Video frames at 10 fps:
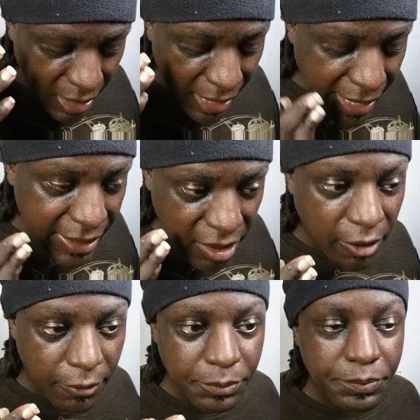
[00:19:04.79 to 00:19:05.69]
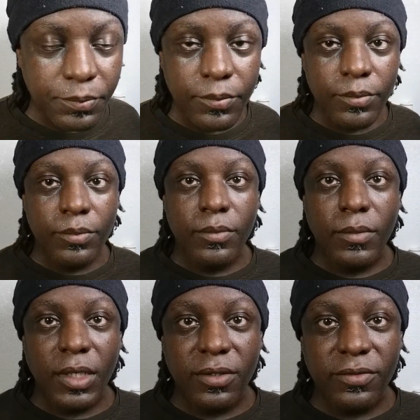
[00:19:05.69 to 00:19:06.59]
I know,
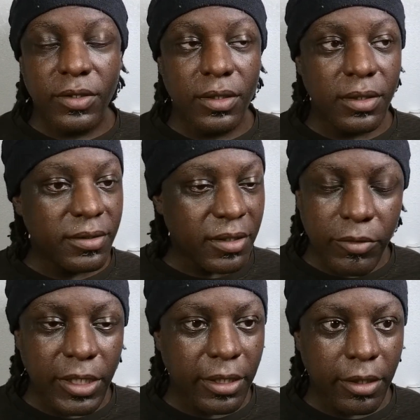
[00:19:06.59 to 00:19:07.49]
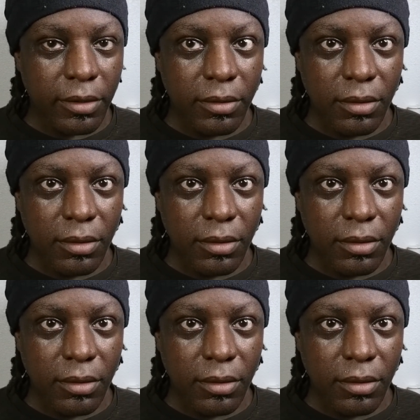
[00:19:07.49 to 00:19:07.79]
so it's already there.